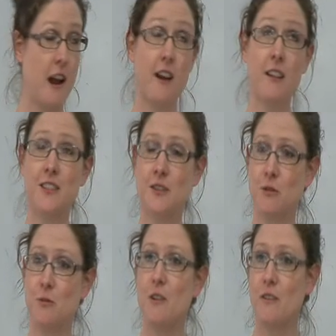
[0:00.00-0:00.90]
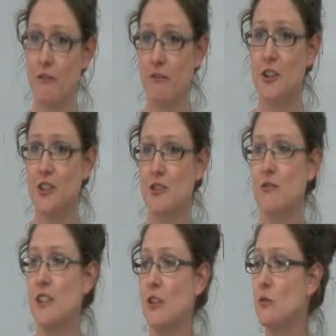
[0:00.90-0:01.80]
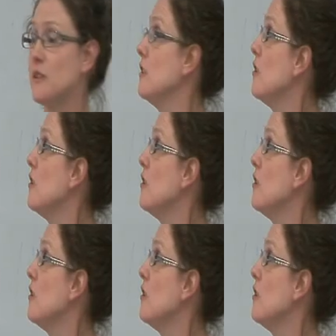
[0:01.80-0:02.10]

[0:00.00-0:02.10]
Ireland was one of the first to really grow it a